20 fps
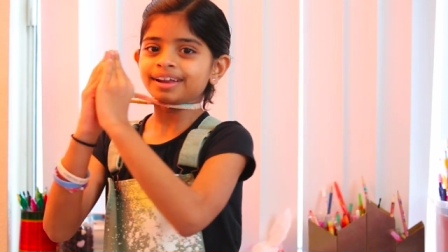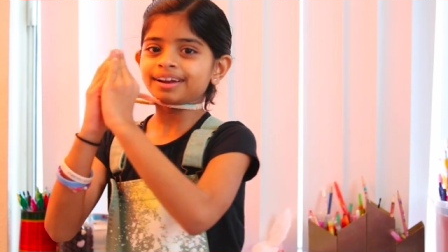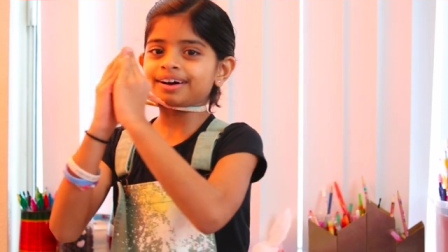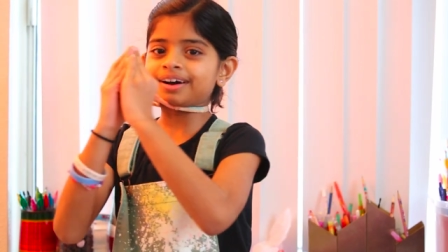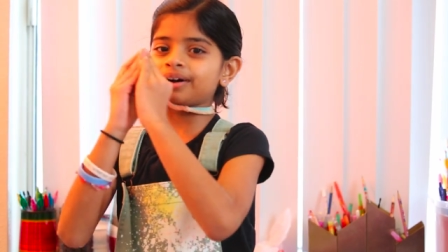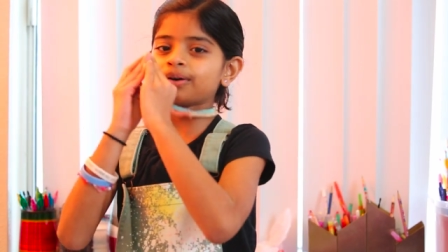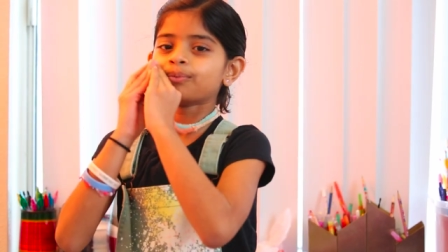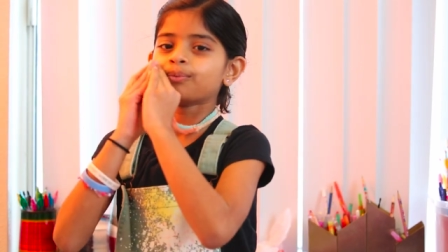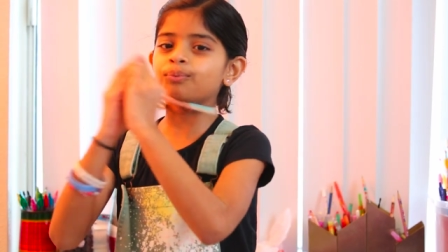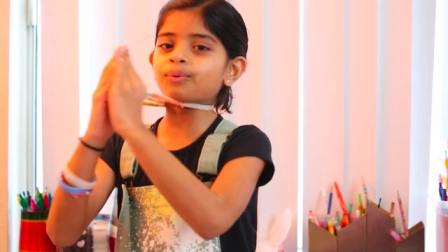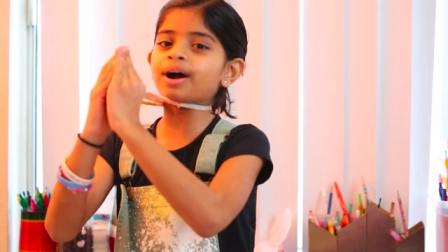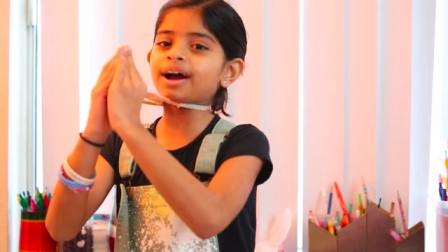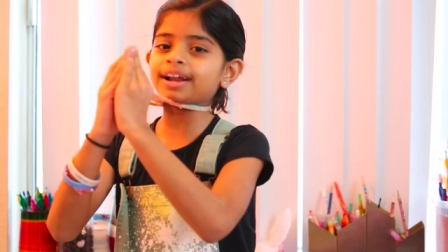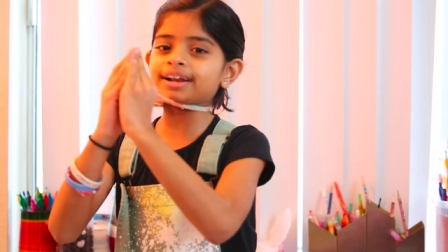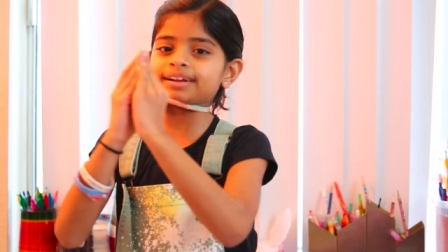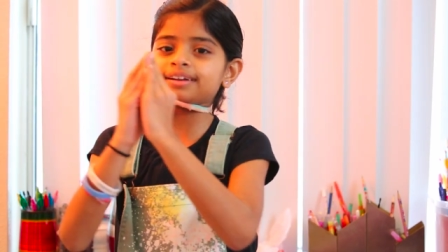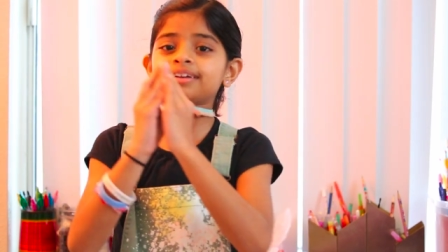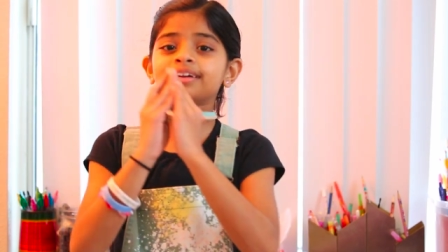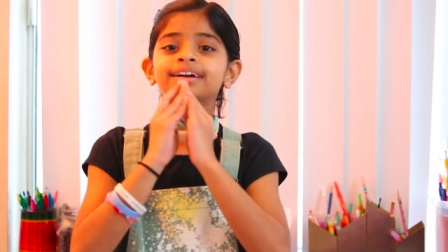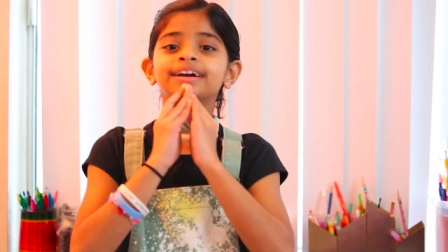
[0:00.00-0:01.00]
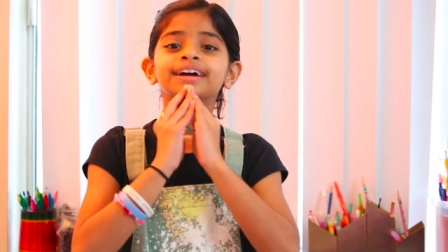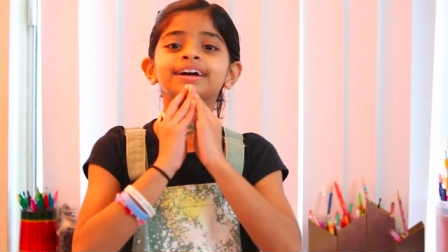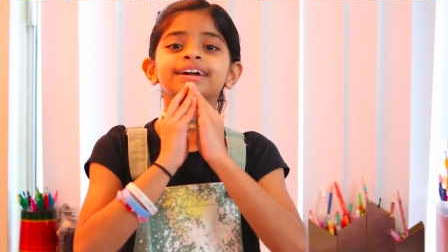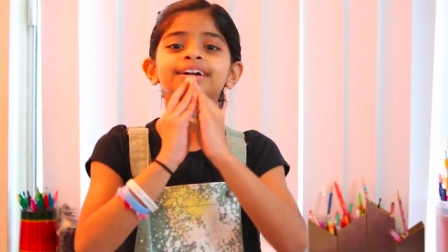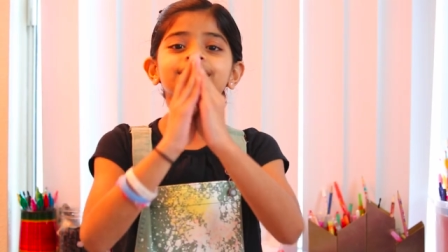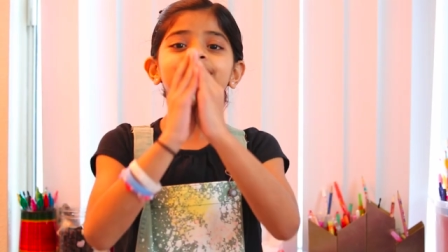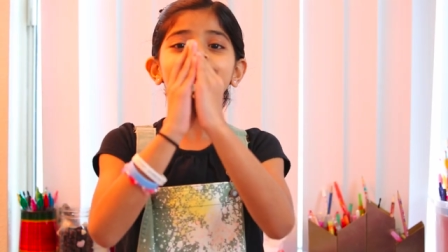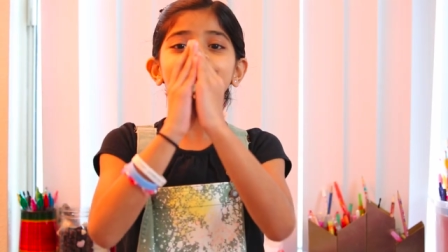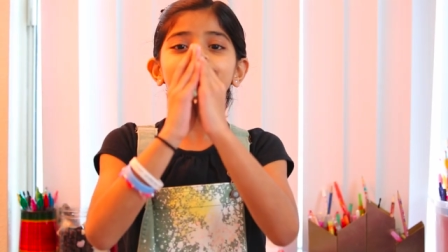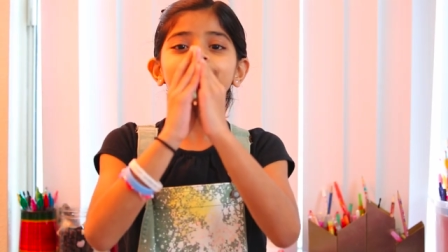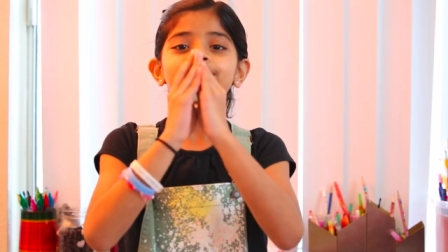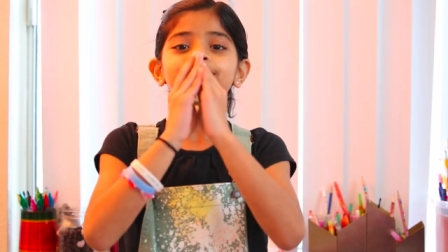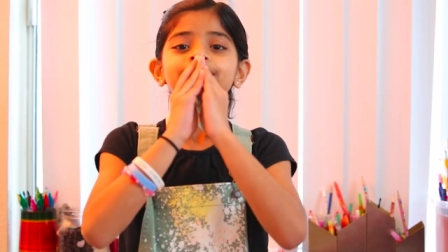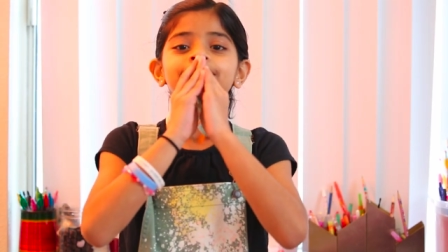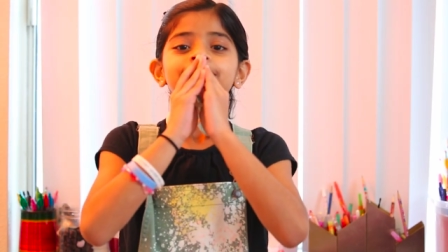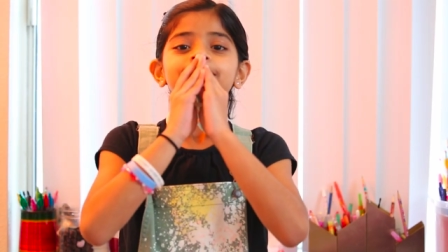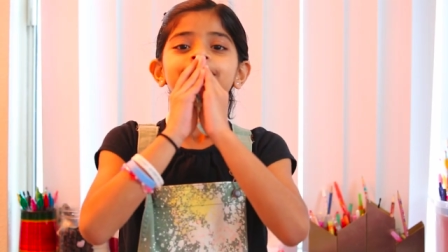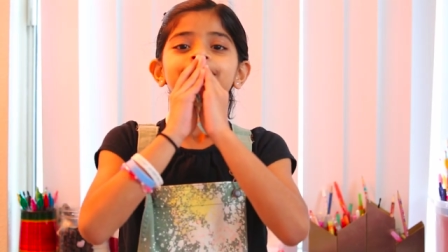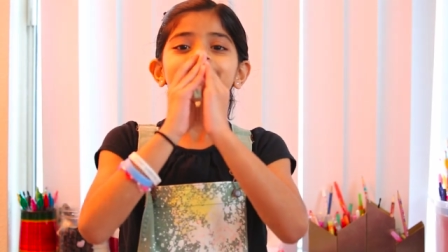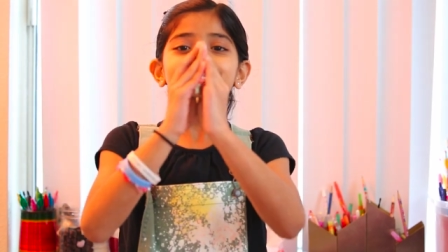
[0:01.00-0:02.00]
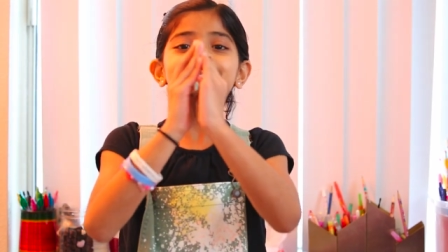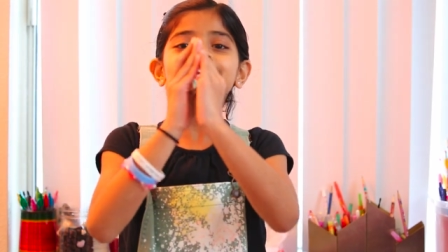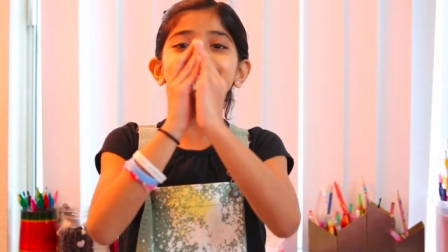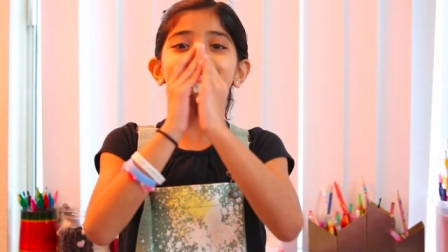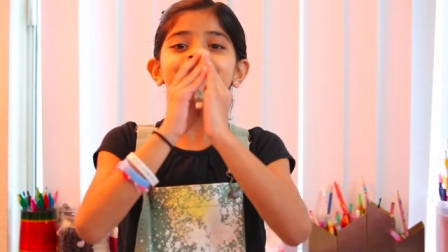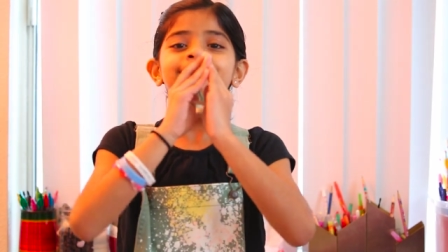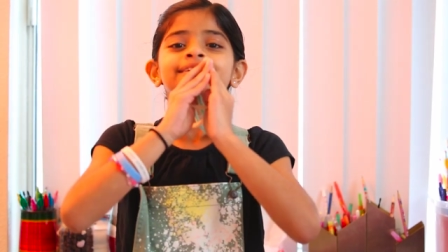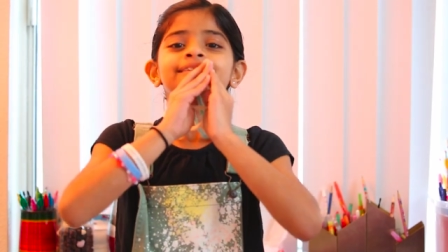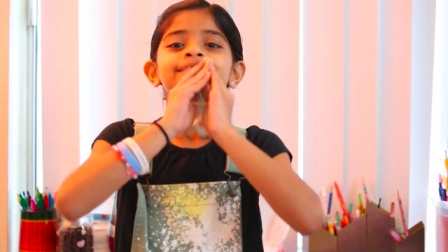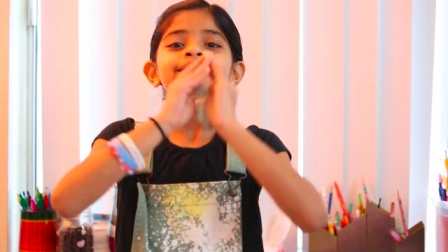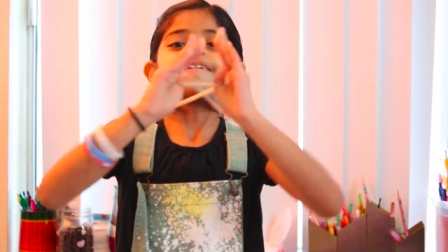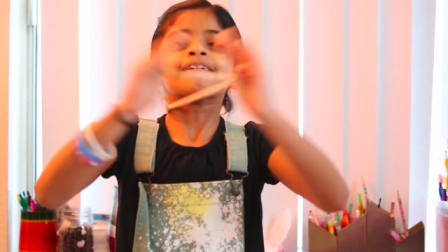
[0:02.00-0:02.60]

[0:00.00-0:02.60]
Now 1, 2, 3.